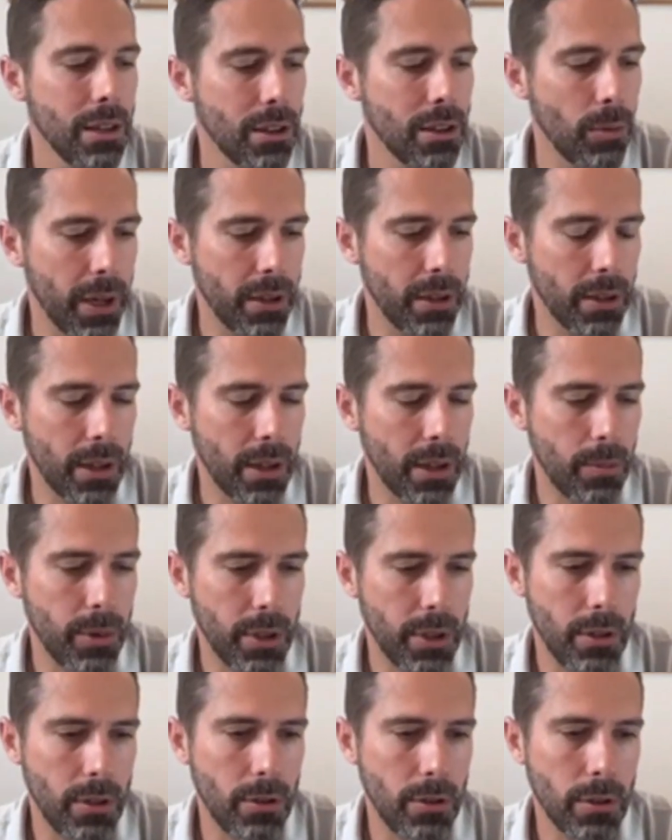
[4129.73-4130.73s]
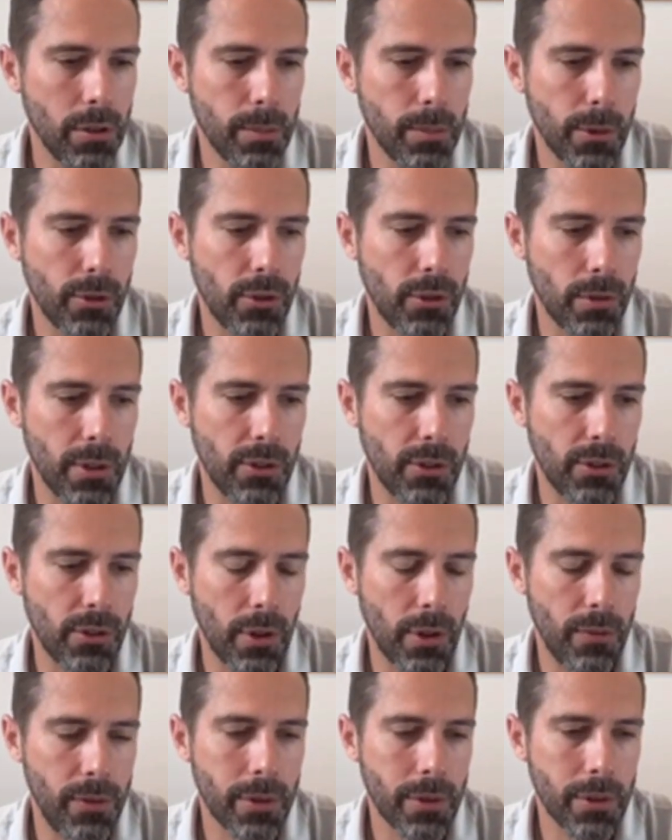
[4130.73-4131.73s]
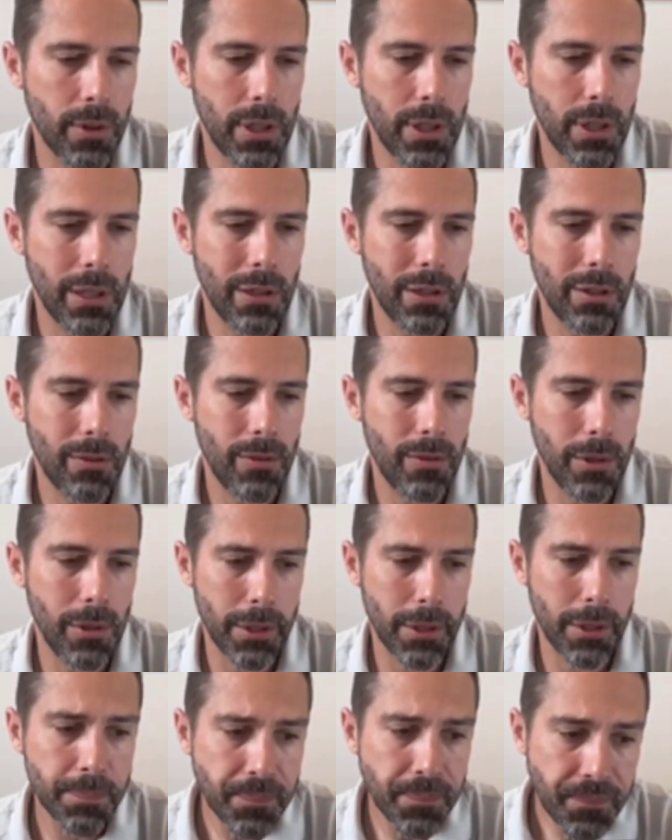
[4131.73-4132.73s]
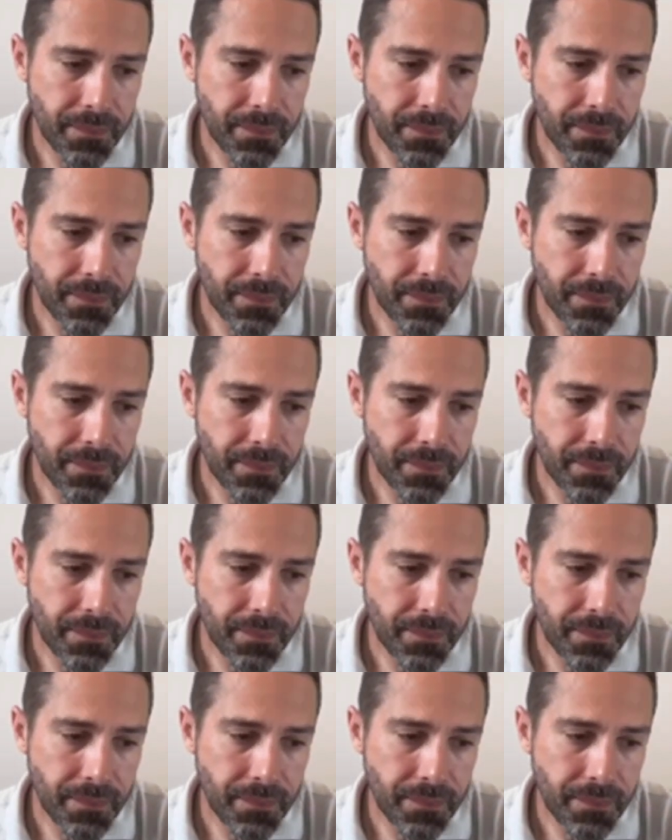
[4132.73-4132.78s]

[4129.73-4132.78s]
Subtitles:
way that they would in a normal story. So if you're a good interviewer,